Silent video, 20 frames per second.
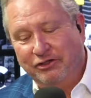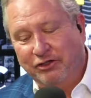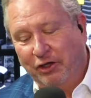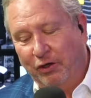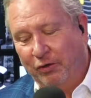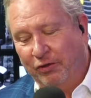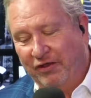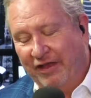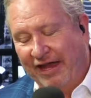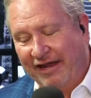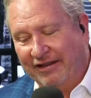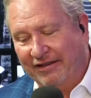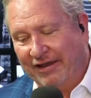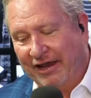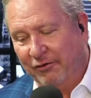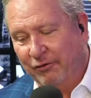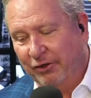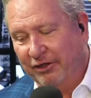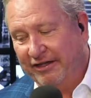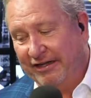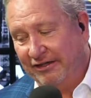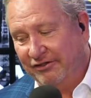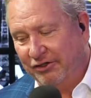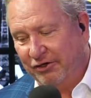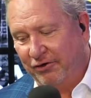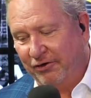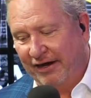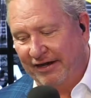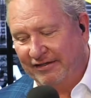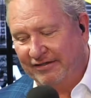so that that really
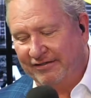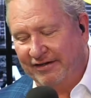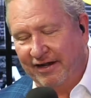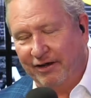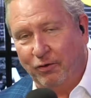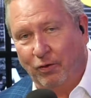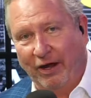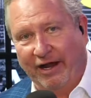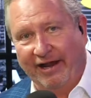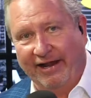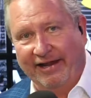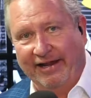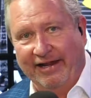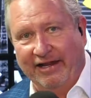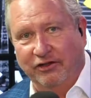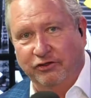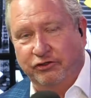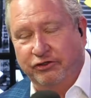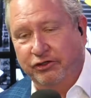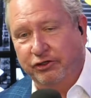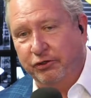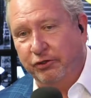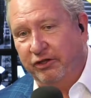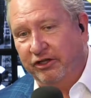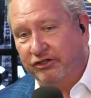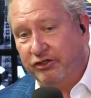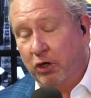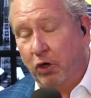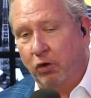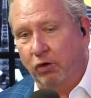is a great segue
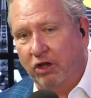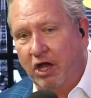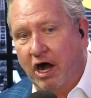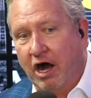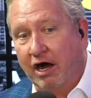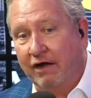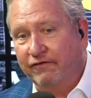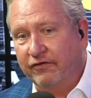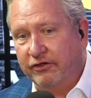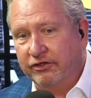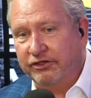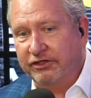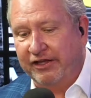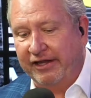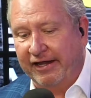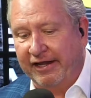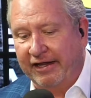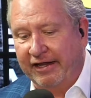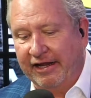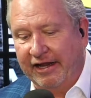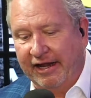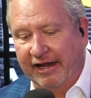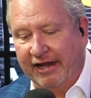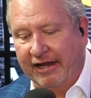into this whole office thing.